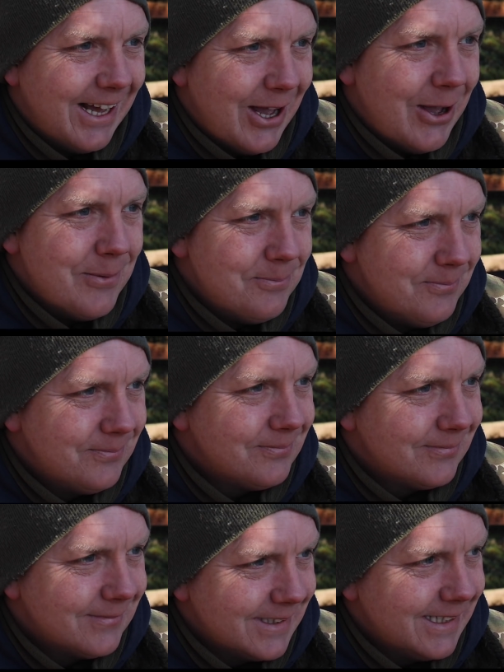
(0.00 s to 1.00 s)
and
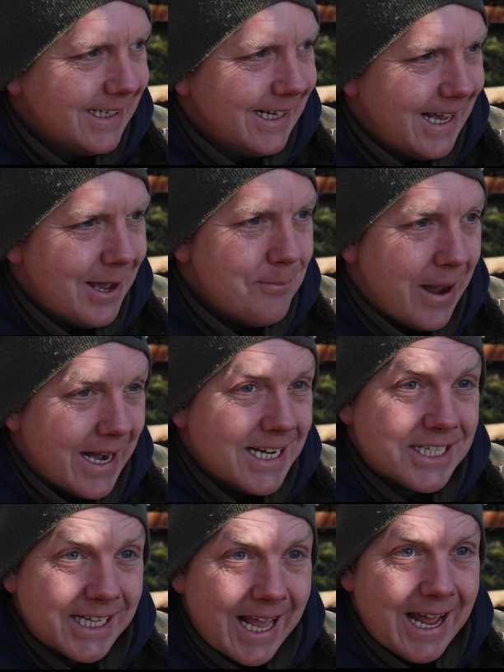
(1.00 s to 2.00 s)

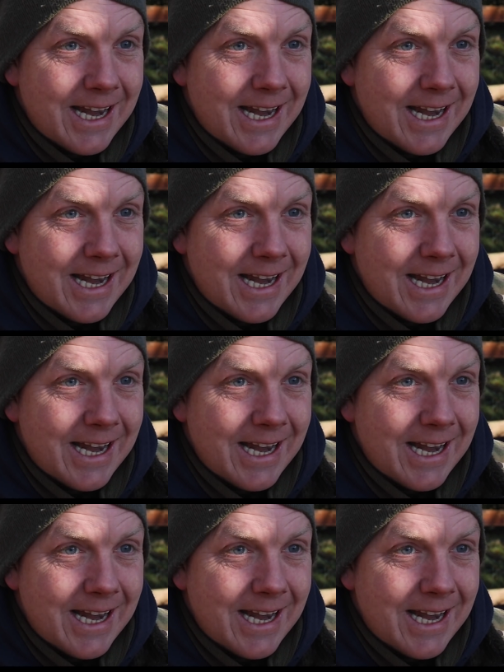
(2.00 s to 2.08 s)
managed to